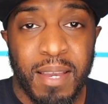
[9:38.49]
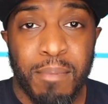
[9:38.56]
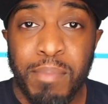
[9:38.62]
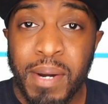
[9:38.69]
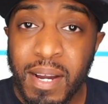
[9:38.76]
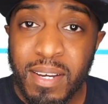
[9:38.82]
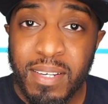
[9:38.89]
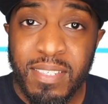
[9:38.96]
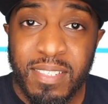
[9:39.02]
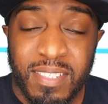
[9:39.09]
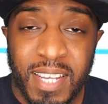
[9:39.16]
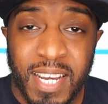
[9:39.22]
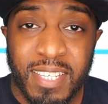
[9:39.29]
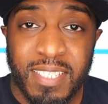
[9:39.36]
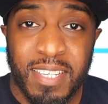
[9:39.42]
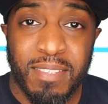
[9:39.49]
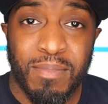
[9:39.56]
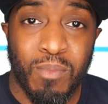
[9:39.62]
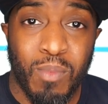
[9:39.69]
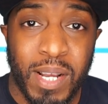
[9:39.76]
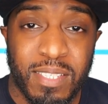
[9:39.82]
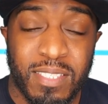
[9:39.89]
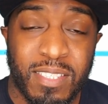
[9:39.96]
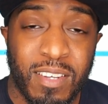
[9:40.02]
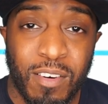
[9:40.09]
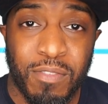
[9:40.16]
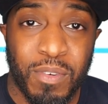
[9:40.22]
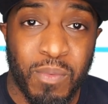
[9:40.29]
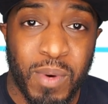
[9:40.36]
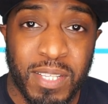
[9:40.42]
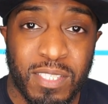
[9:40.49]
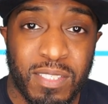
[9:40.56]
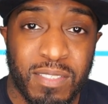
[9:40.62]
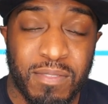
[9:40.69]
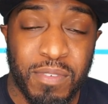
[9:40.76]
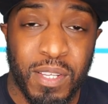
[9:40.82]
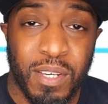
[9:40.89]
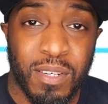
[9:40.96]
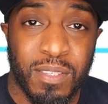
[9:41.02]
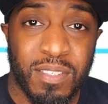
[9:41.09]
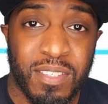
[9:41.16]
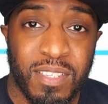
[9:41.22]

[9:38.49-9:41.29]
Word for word: But like I said, start off with one video